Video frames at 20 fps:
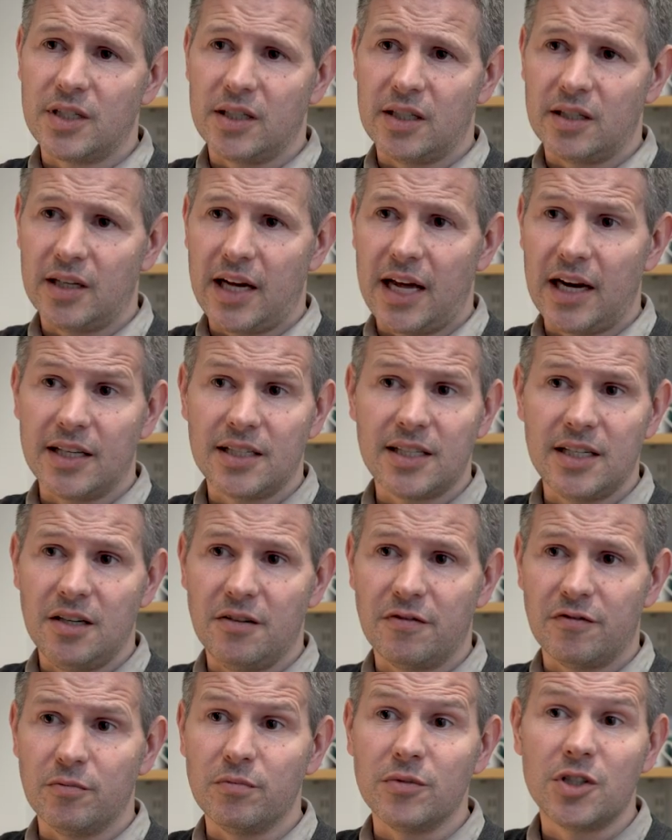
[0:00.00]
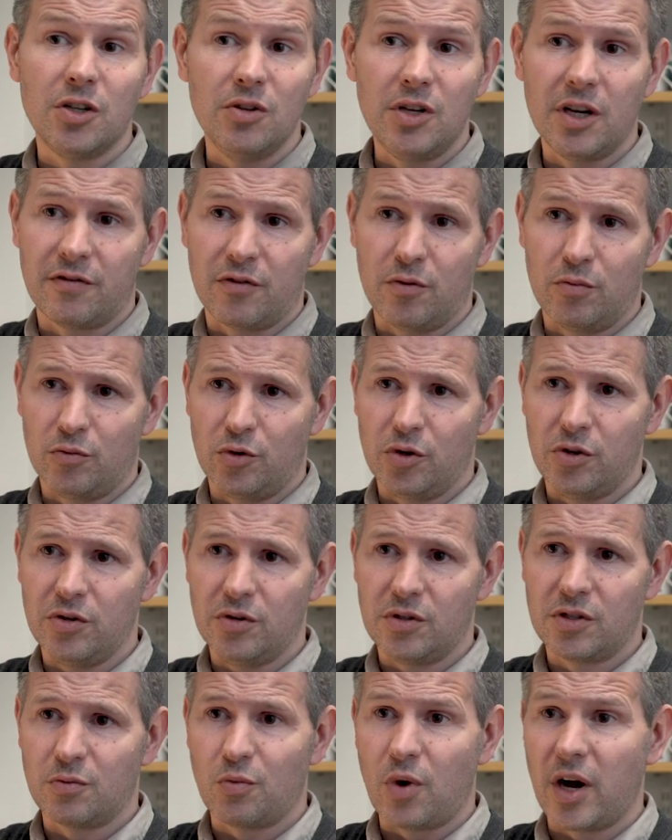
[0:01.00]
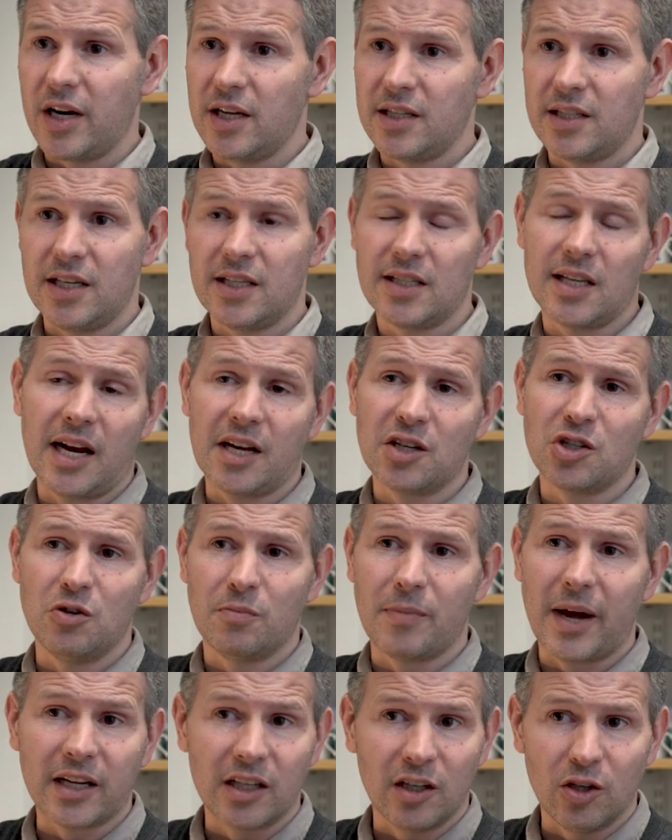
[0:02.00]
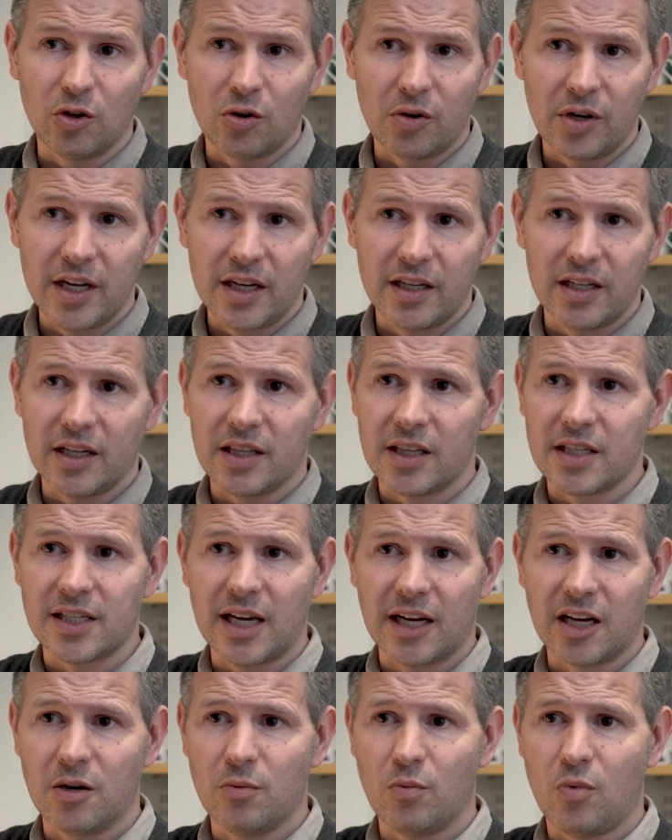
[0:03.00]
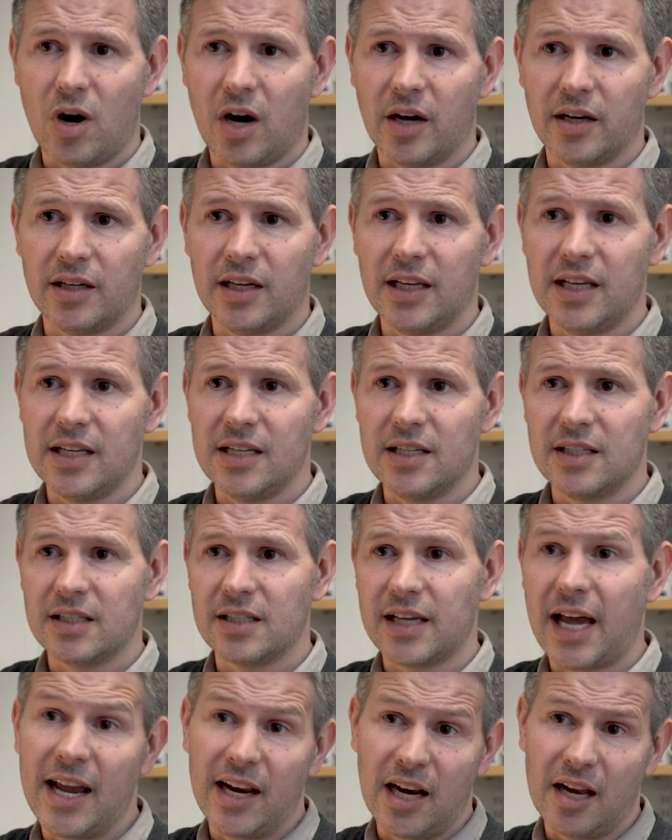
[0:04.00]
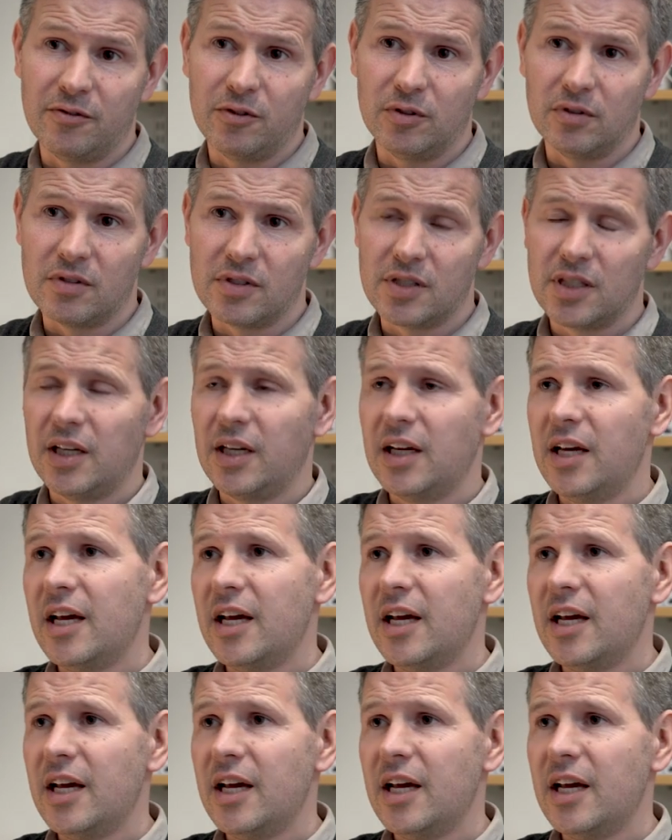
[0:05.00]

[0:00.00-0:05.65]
to LSE from two different routes. One is the International Baccalaureate, and the second one is A-levels.